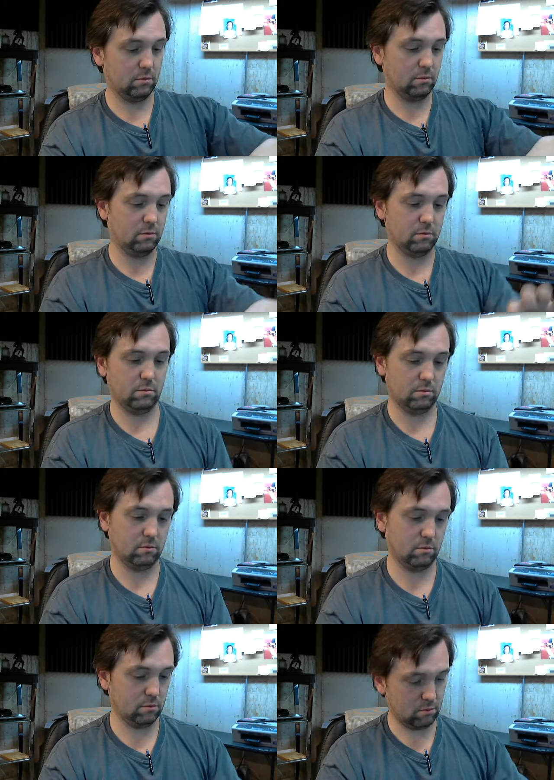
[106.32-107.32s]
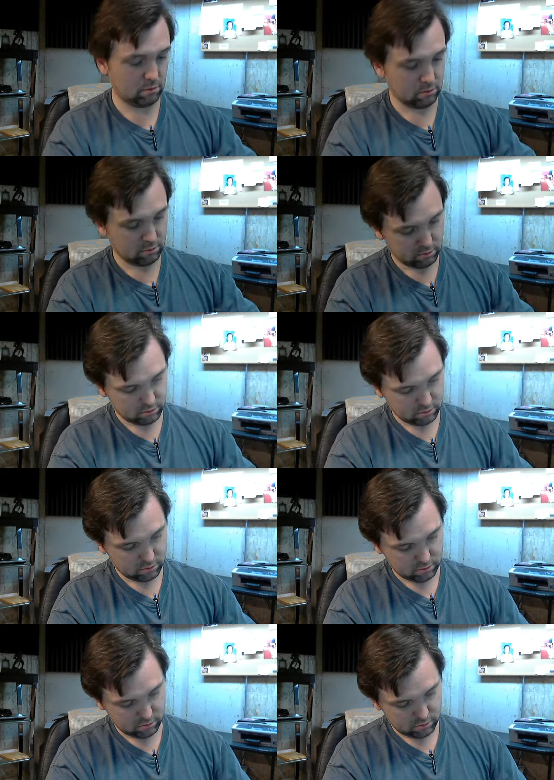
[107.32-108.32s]

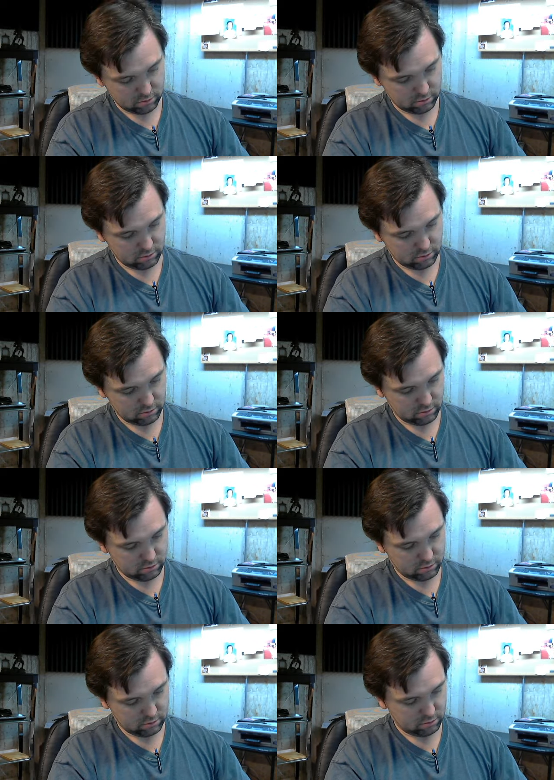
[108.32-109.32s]
(silence)